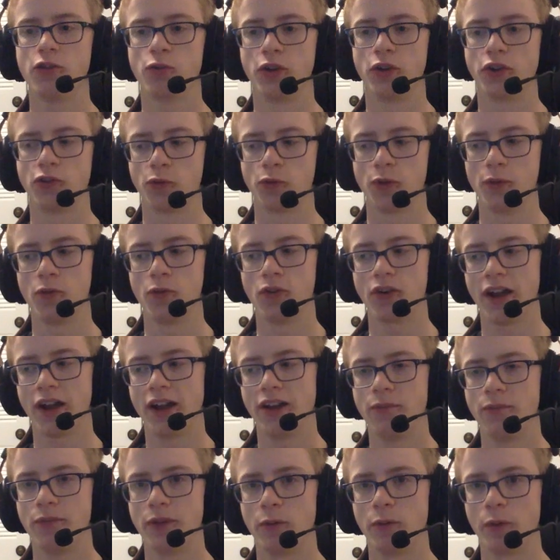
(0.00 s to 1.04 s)
which we will kind
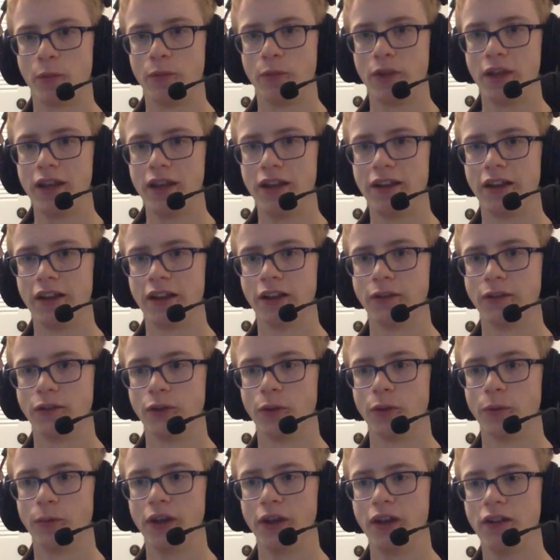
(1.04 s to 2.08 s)
of be repeating a
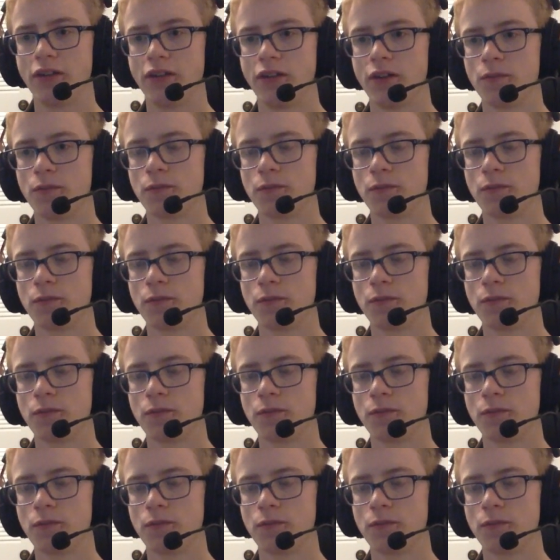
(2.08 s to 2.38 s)
little bit.